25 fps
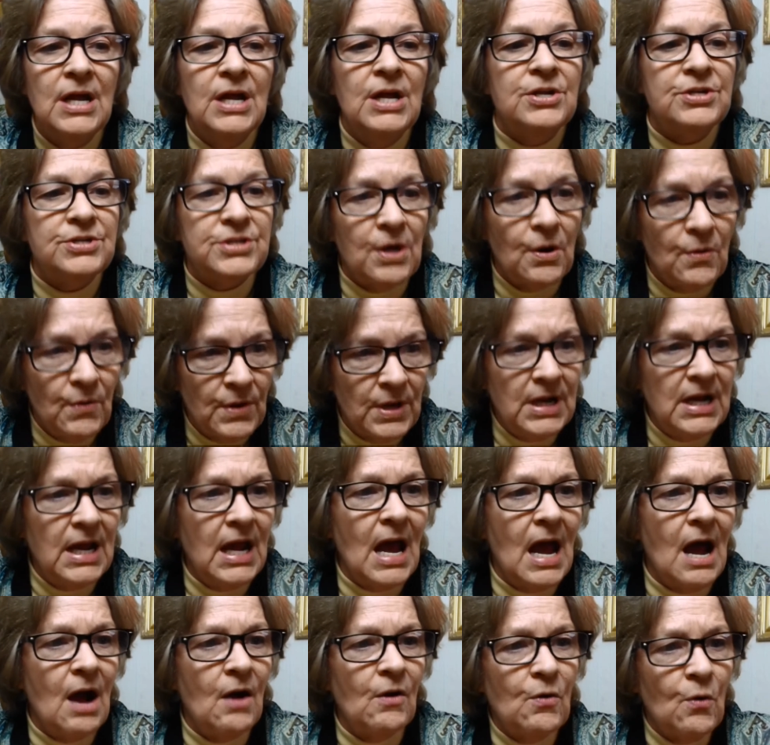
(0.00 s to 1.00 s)
So
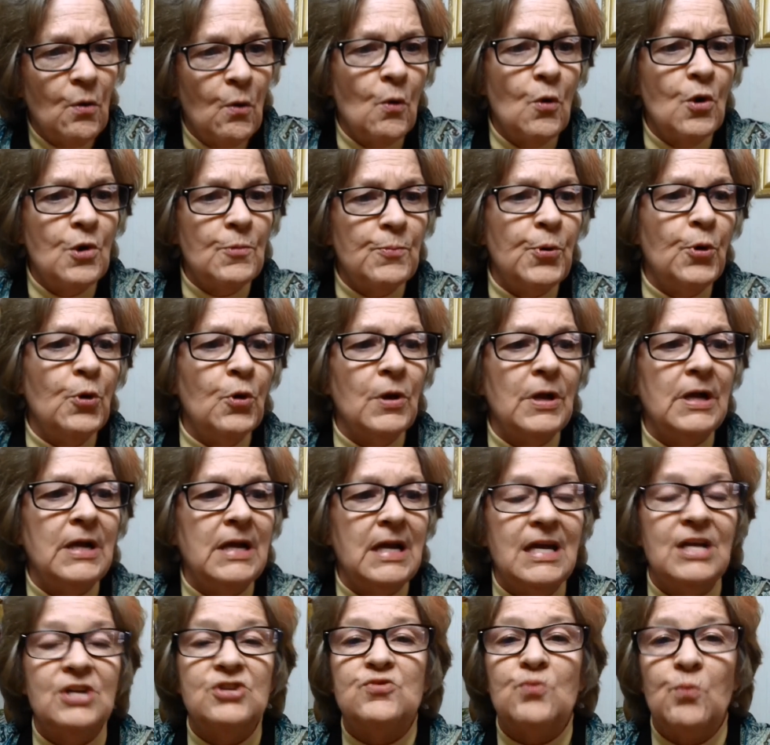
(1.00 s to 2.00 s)
anyhow, cord pulling
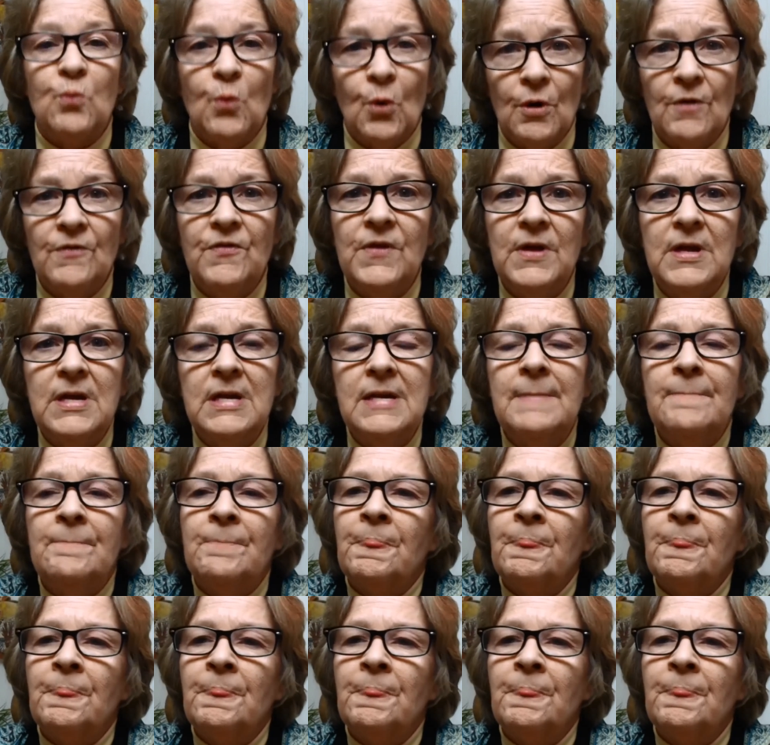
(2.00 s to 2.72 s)
is worth it.